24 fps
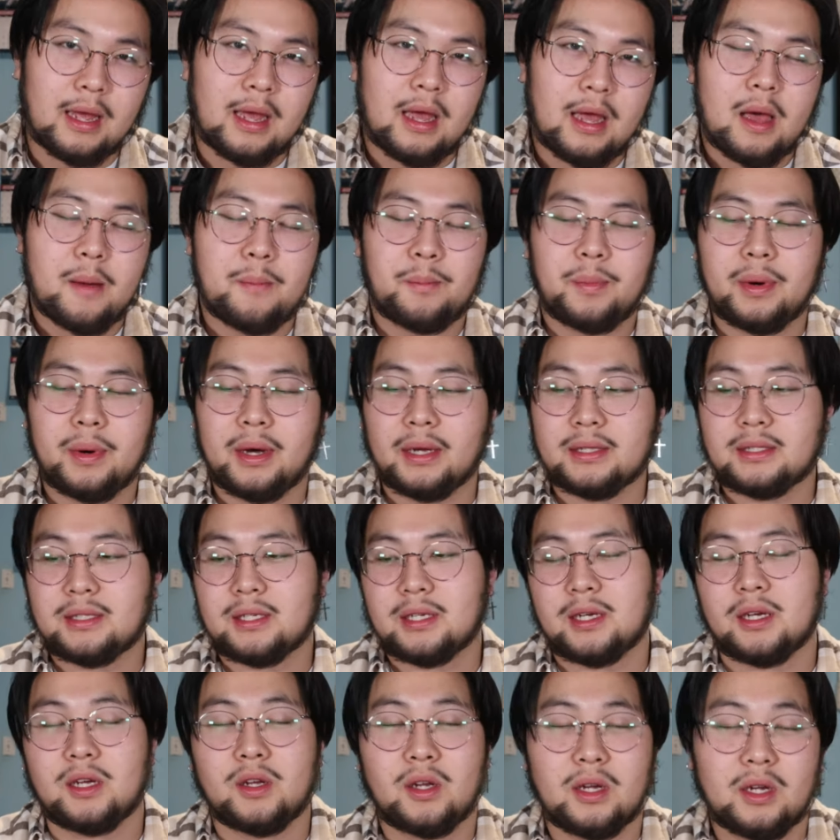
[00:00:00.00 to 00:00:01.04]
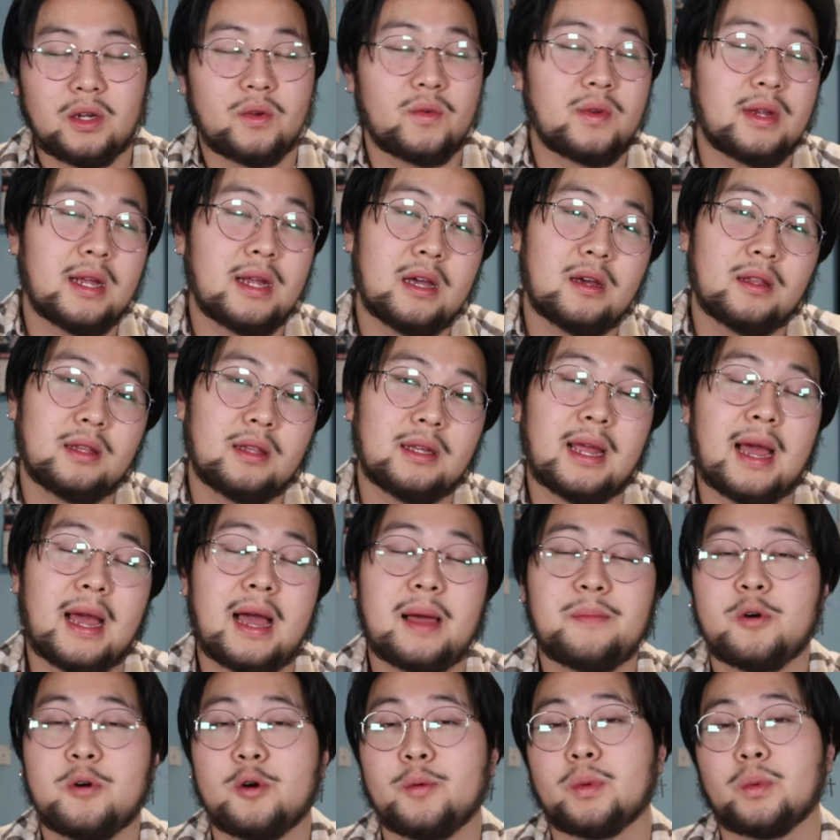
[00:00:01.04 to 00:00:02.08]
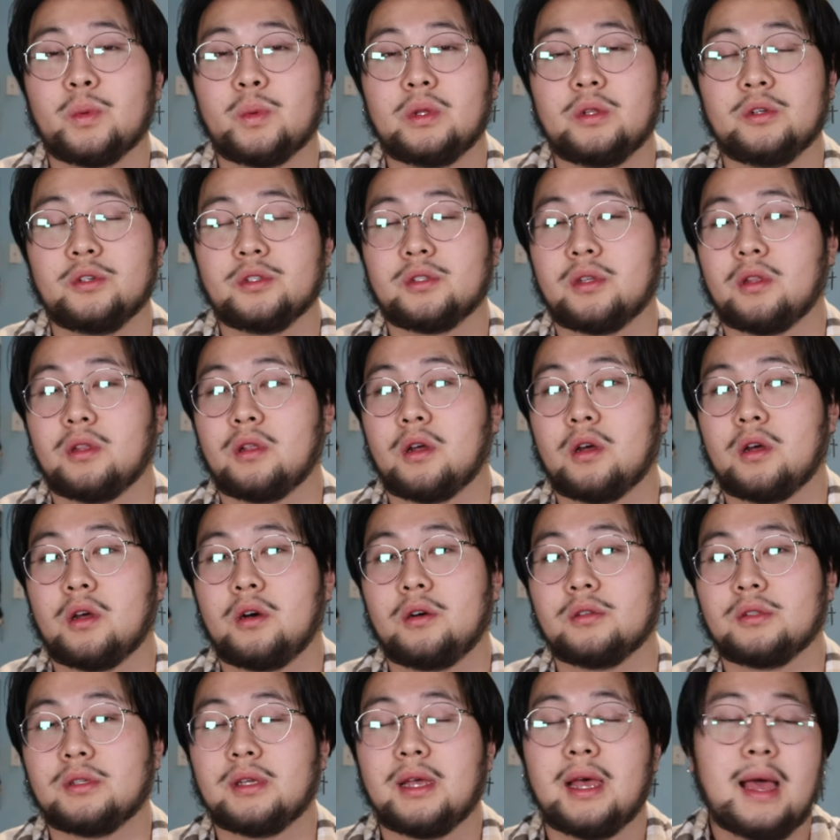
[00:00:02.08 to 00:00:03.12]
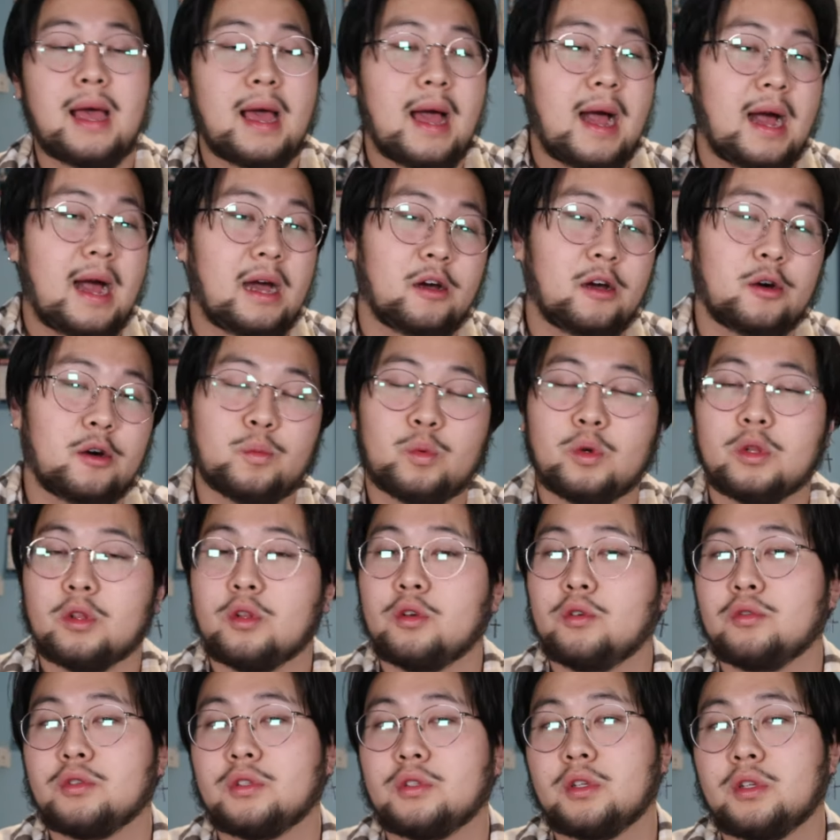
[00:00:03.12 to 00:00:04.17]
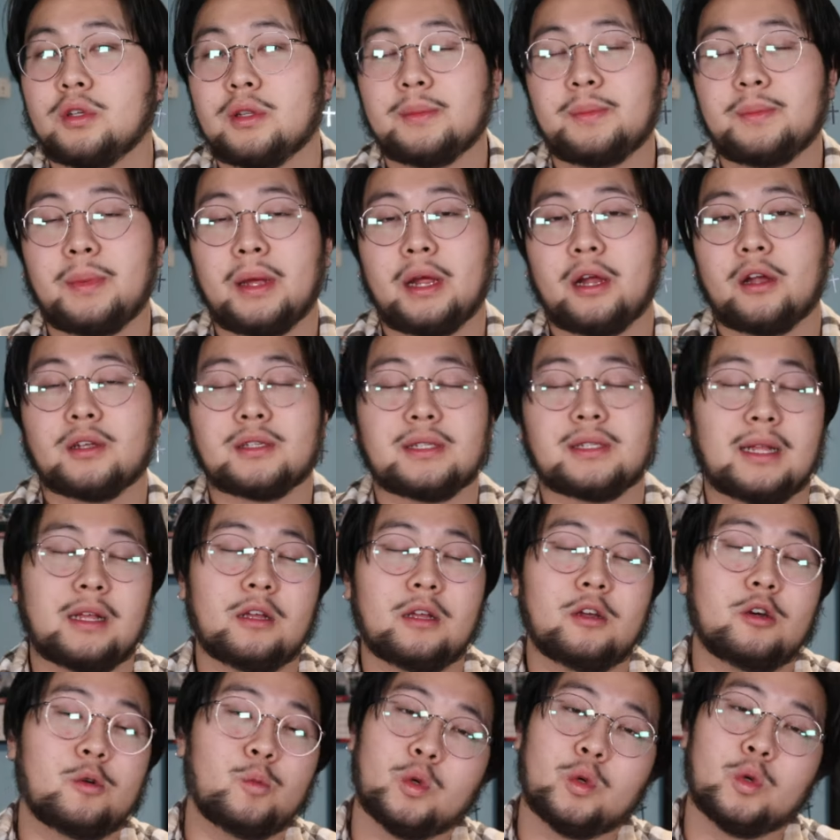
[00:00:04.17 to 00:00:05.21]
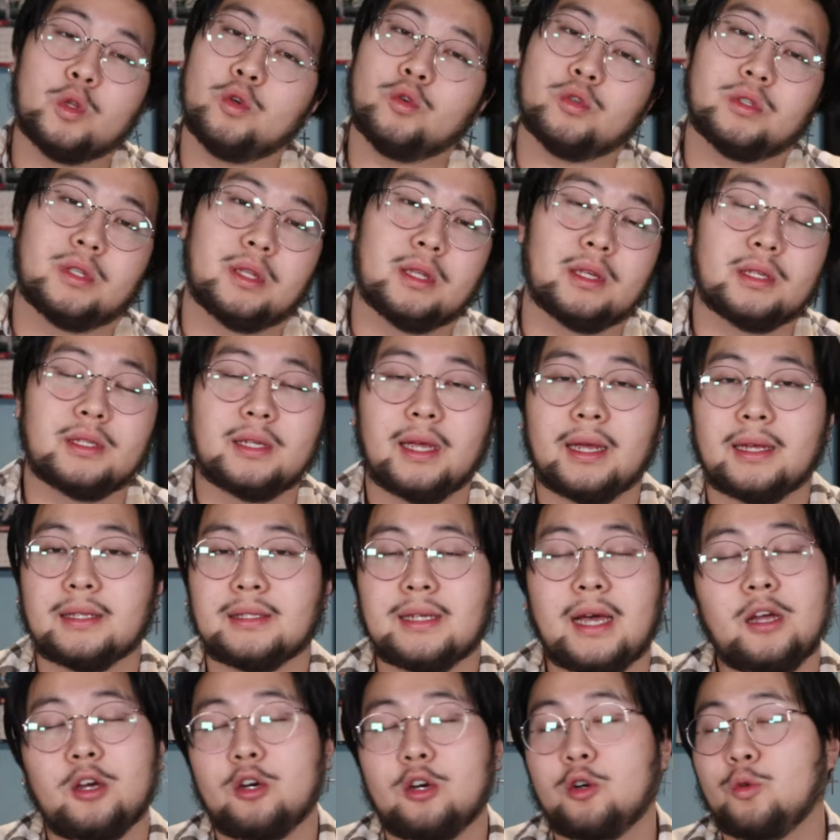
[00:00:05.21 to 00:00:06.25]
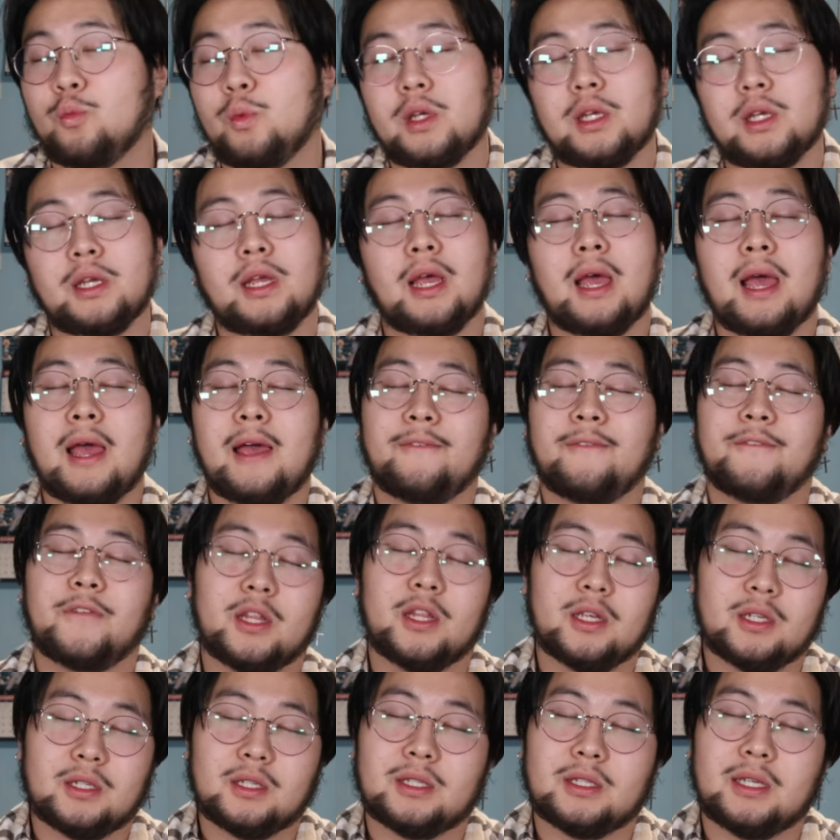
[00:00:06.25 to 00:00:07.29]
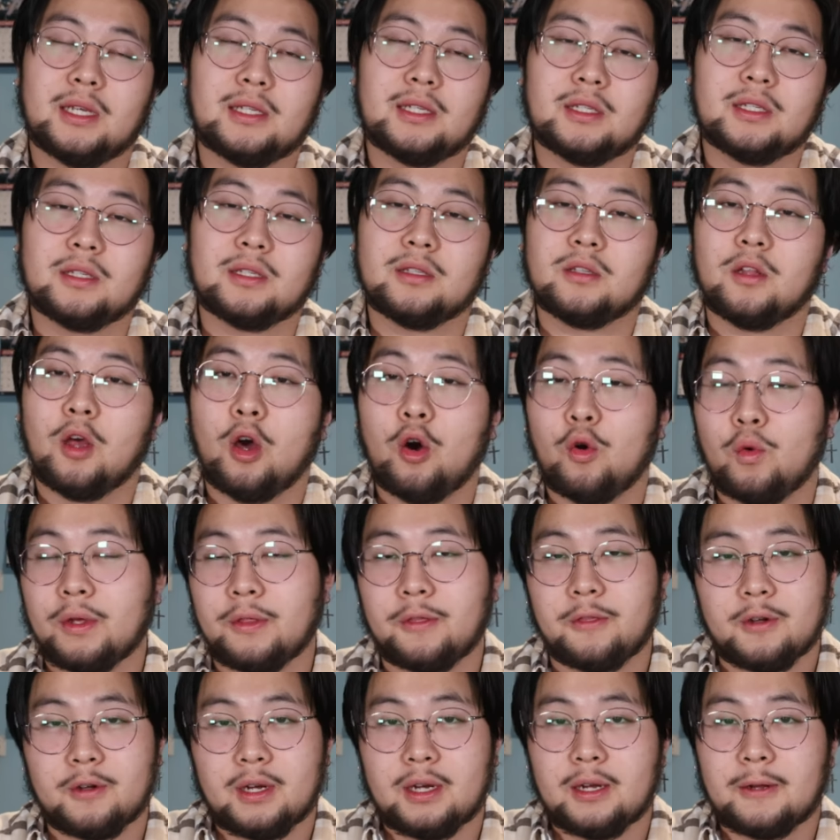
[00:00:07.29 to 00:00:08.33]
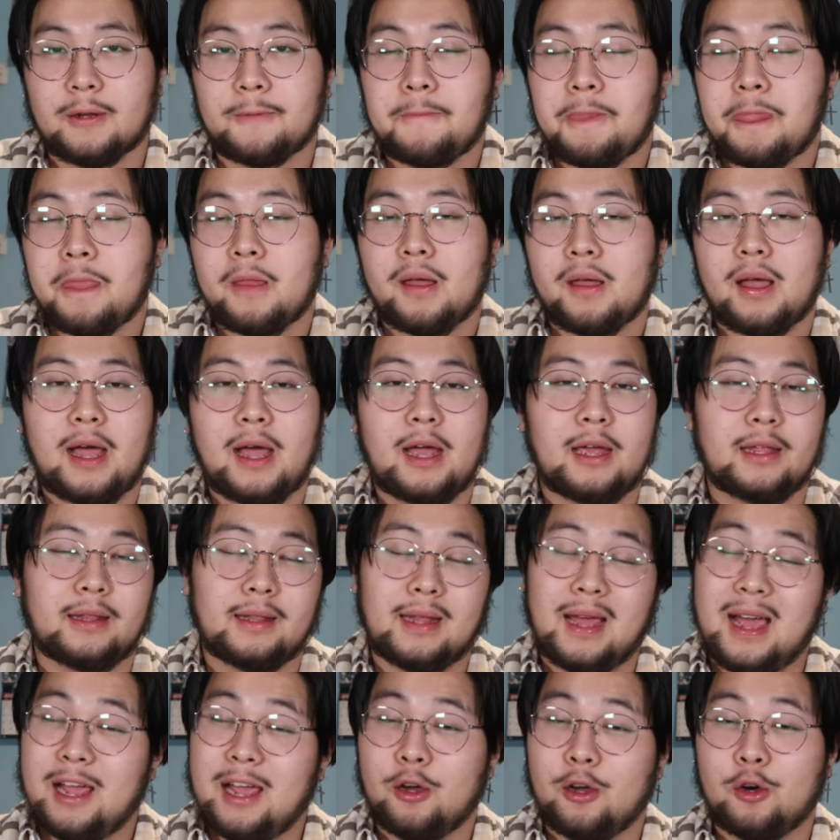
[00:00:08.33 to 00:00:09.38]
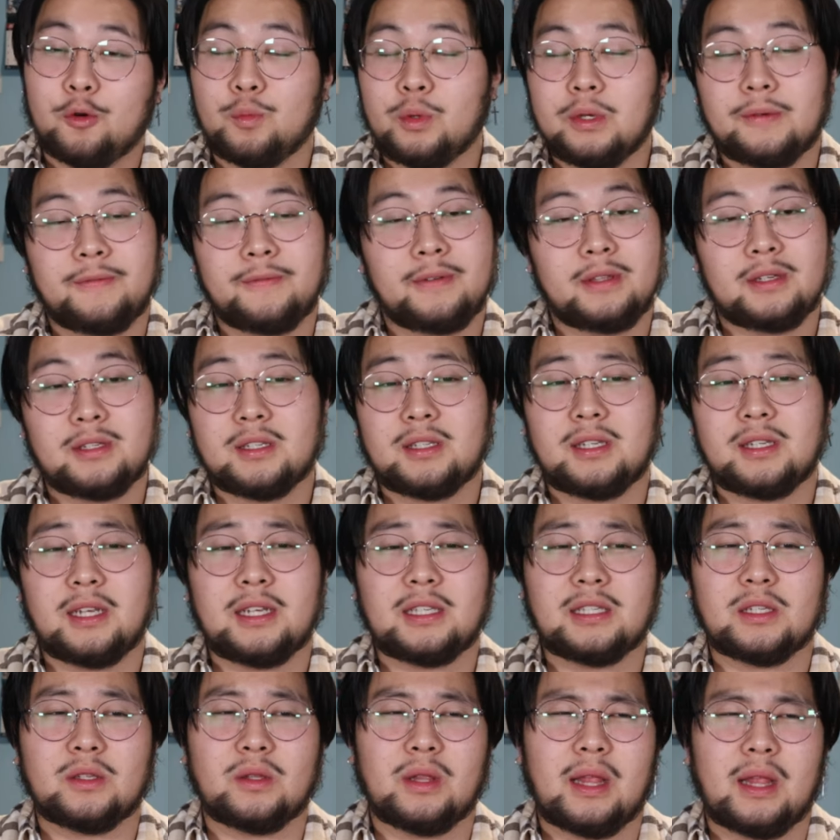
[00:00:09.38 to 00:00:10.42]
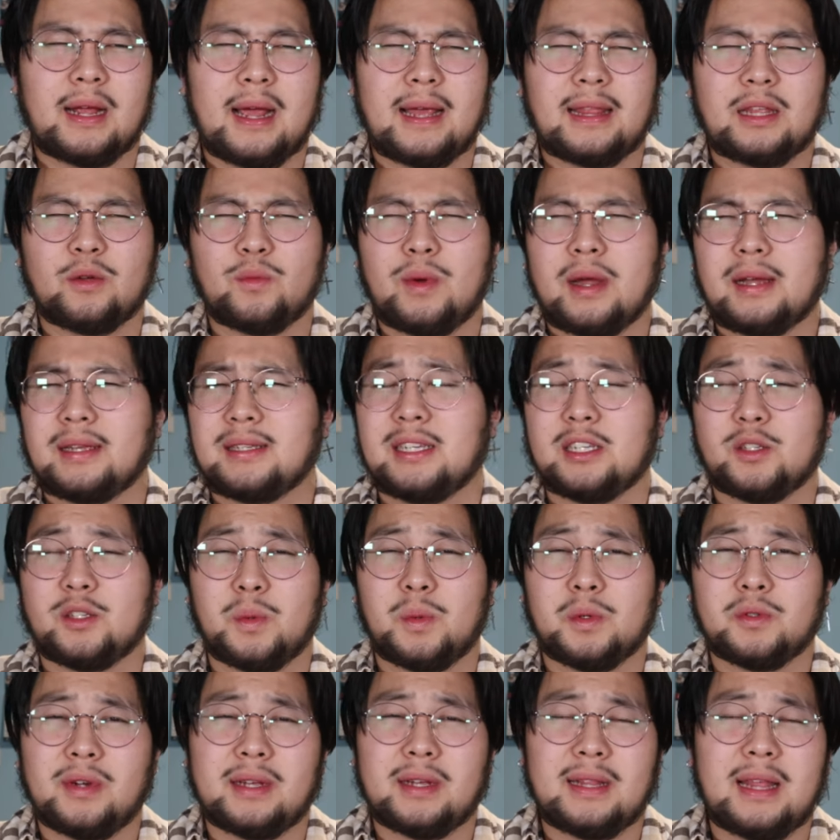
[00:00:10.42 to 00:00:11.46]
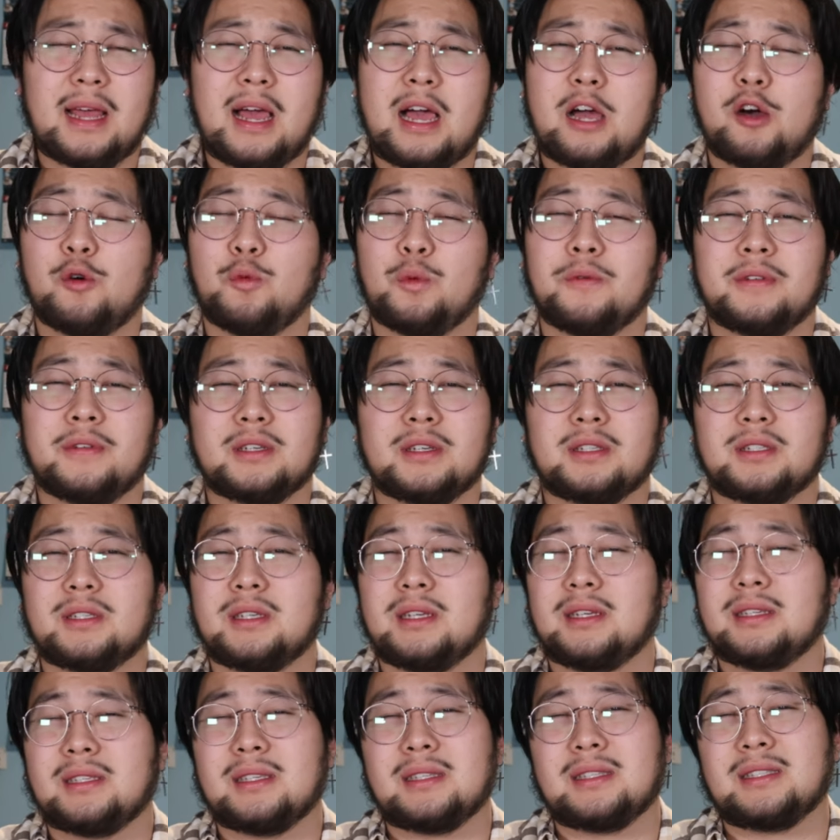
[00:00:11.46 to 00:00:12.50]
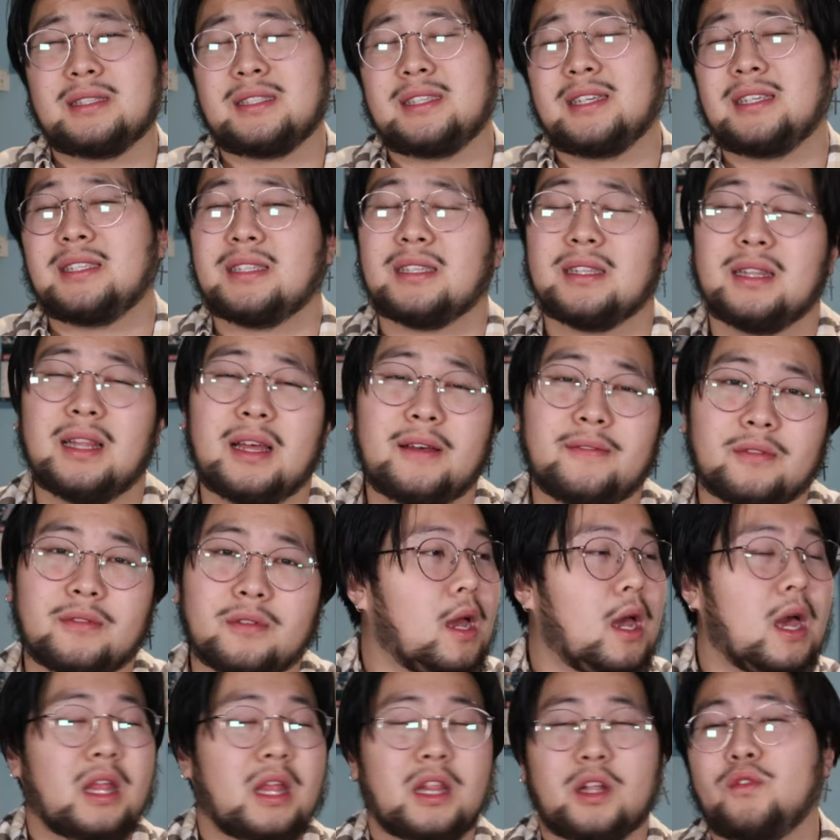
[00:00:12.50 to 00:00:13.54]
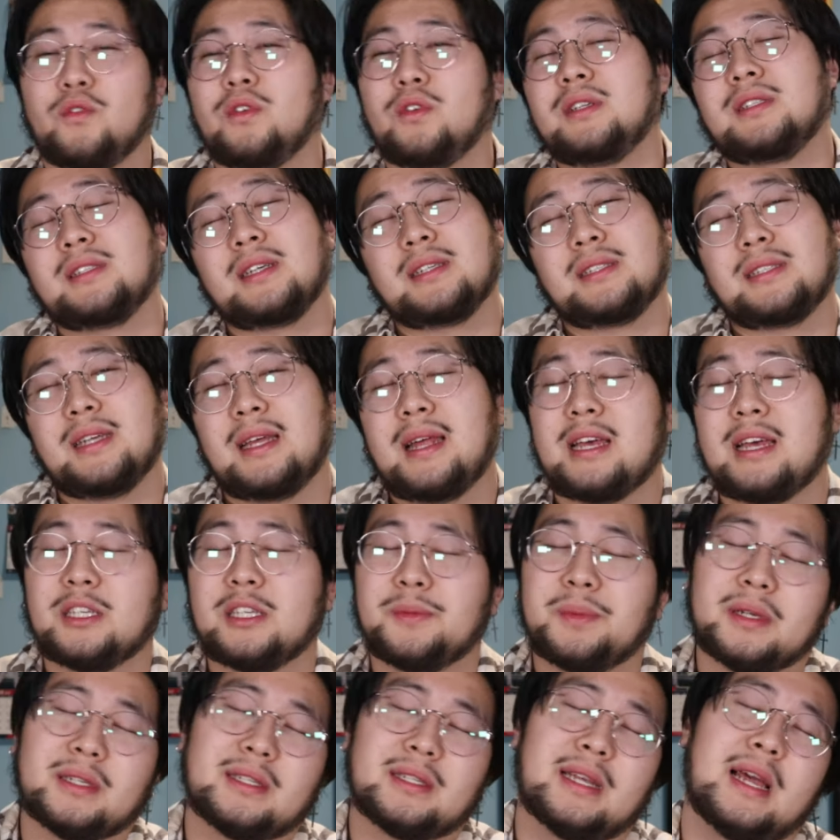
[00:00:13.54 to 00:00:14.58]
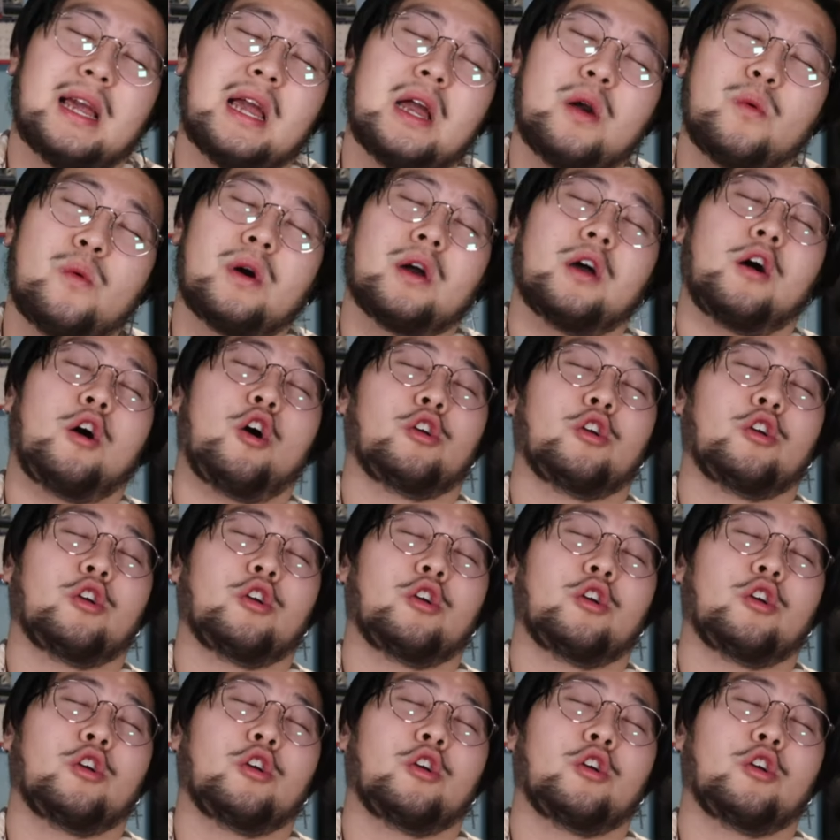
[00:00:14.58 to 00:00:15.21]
But in reality, I'm hoping we lose to the Colts. I hope we lose to the Bears, and I hope we lose to the Saints. I hope we finish the season 0-3. And I hope we finish the season, like, I think we're at 6 wins right now. I hope we finish the season 6-11. The reason I say that is because I want Arthur